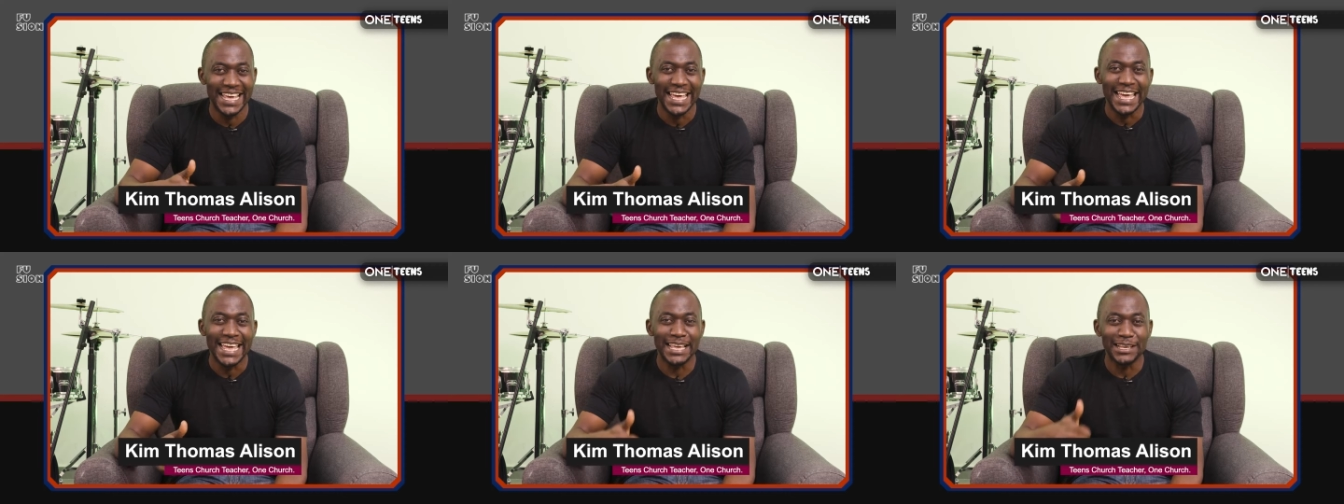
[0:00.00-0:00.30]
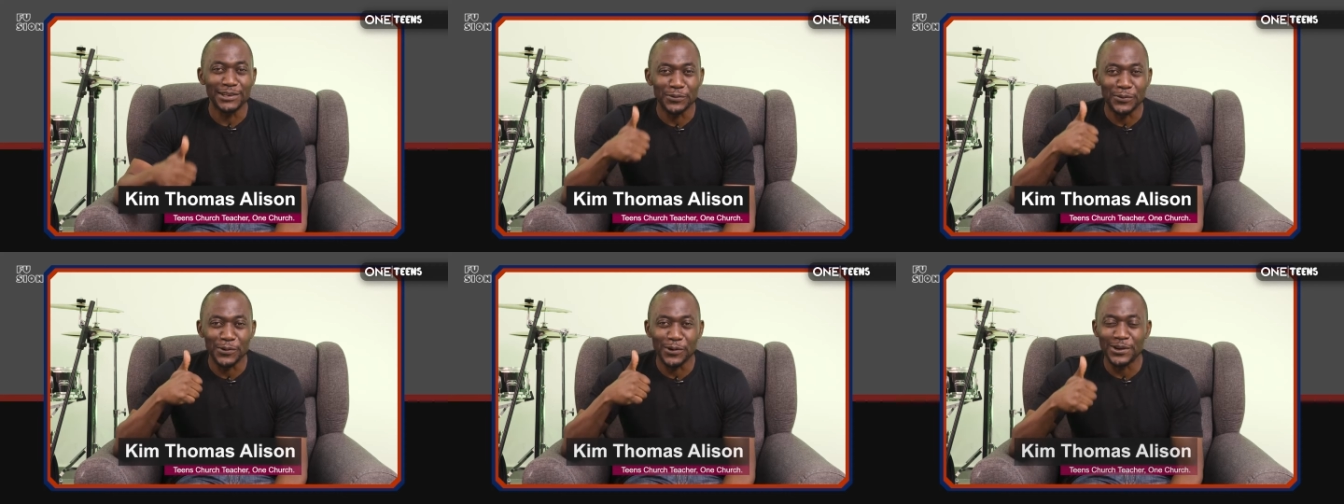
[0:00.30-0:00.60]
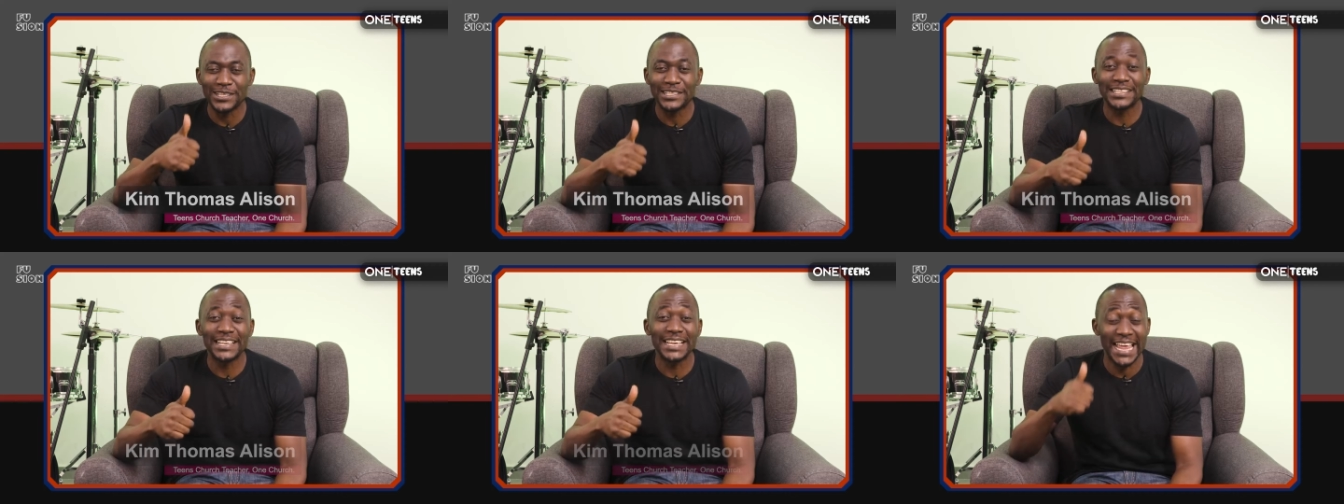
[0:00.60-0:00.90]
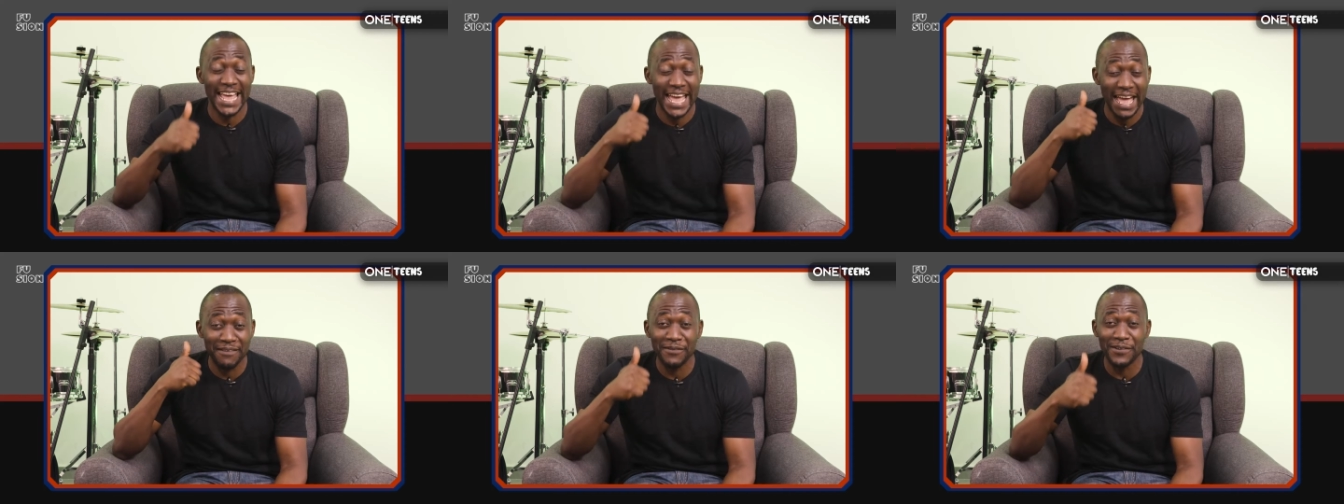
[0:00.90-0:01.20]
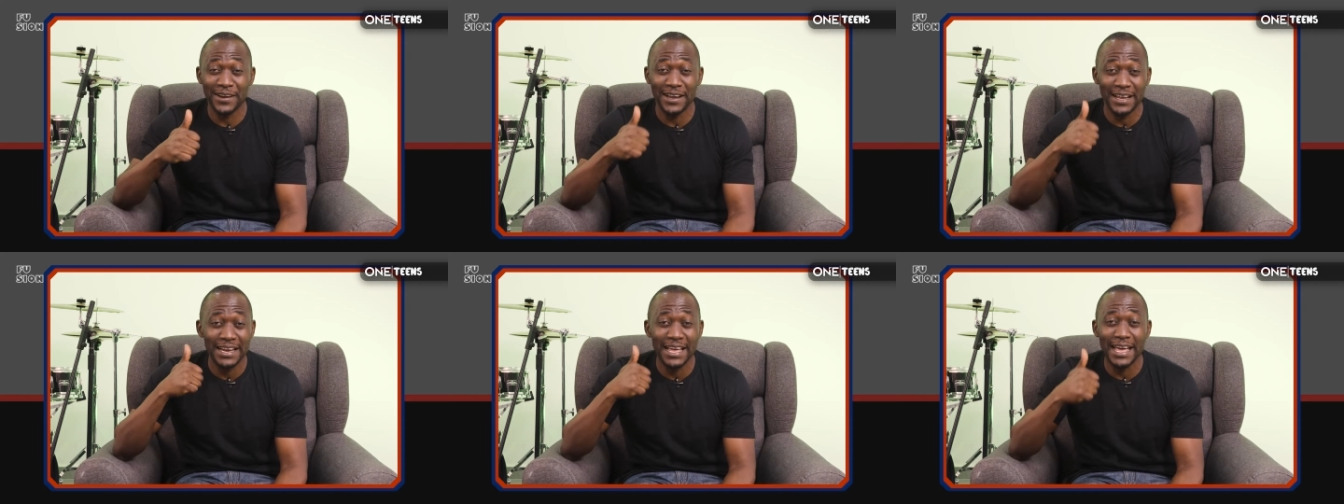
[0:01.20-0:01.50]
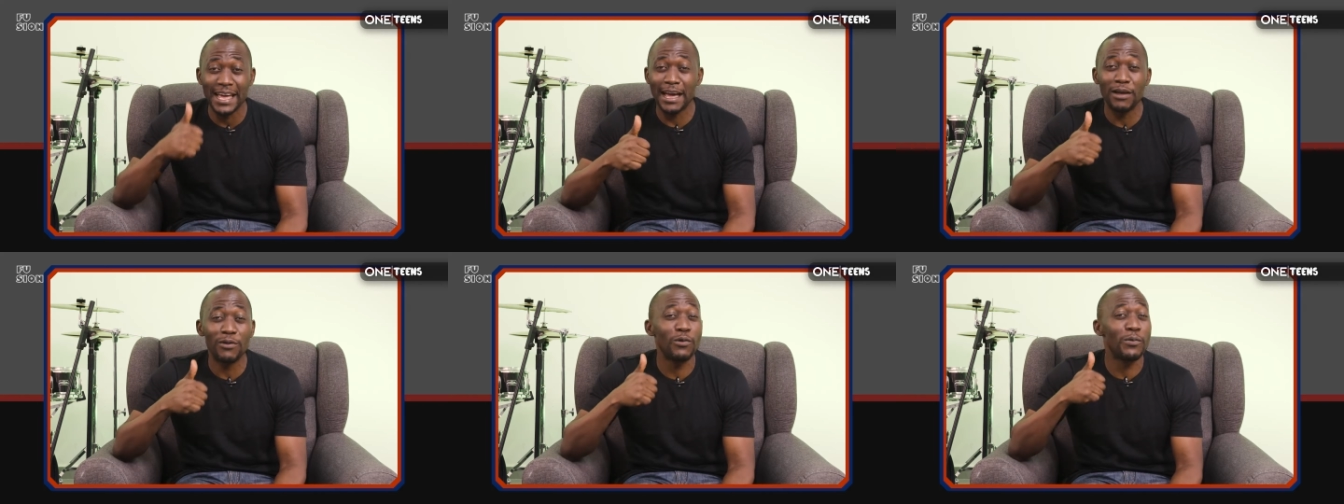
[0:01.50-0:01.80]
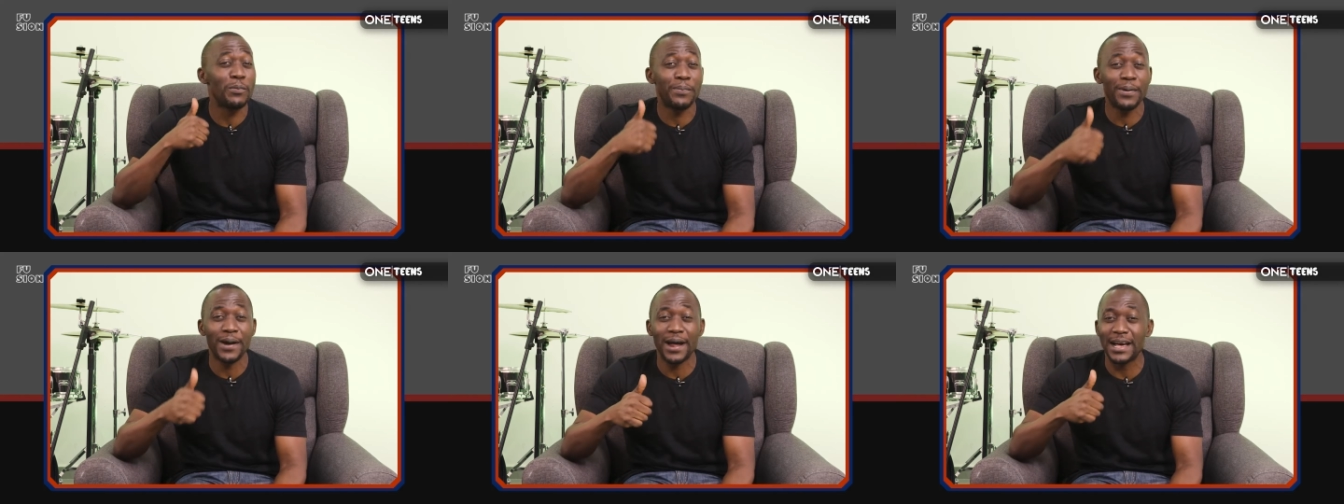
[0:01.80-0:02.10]
His word said, Heaven and earth
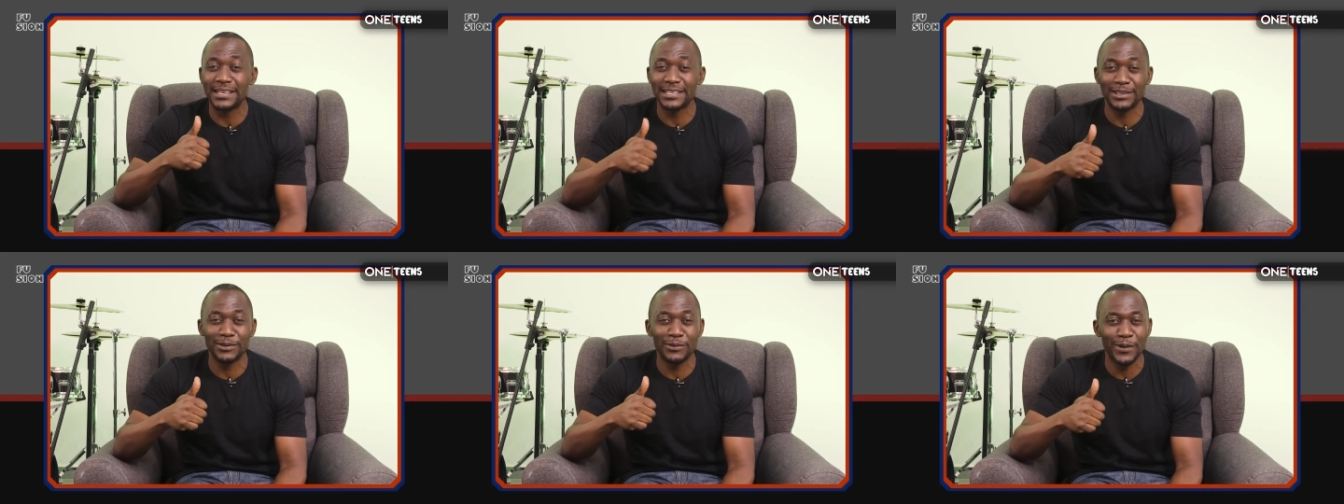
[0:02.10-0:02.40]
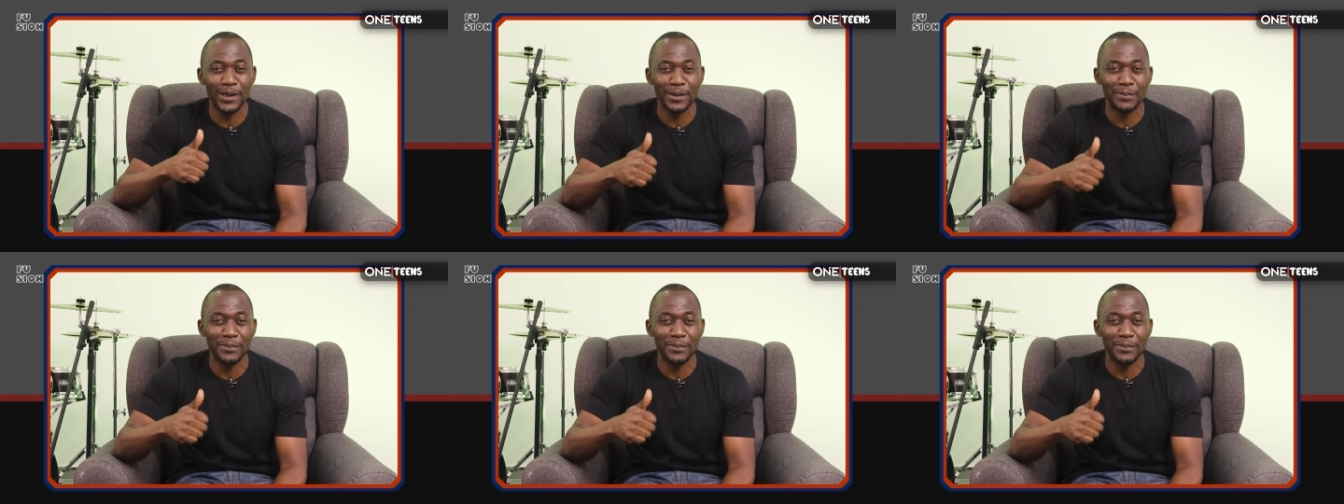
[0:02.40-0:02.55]
will pass away,